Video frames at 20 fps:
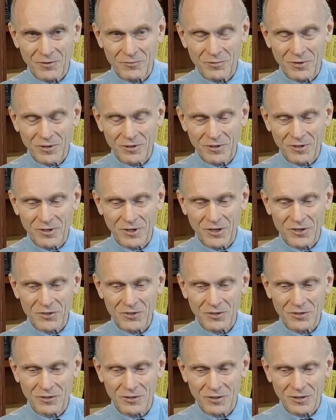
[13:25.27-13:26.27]

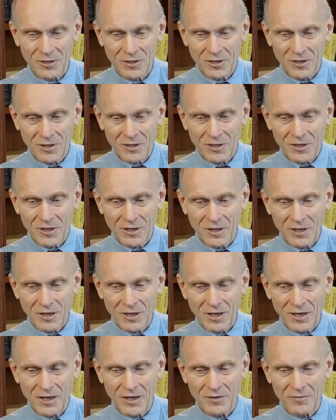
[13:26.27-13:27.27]
presentation.
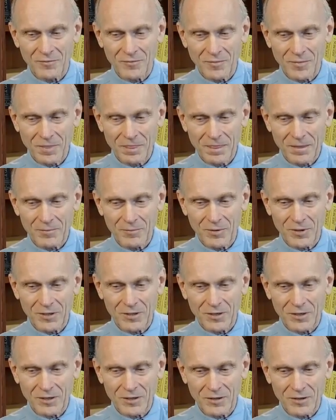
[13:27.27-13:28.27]

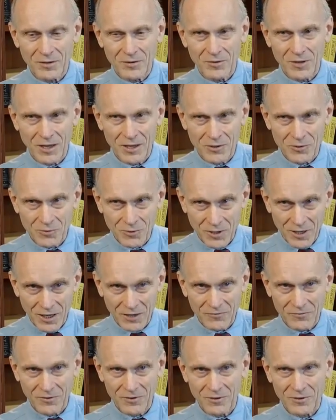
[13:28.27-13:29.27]
But thank you
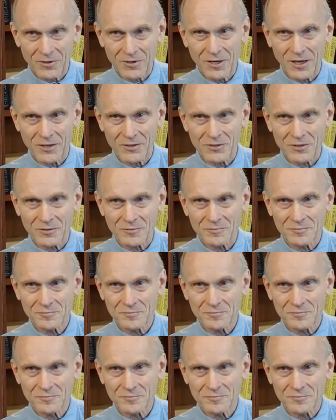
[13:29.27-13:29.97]
again for your attention.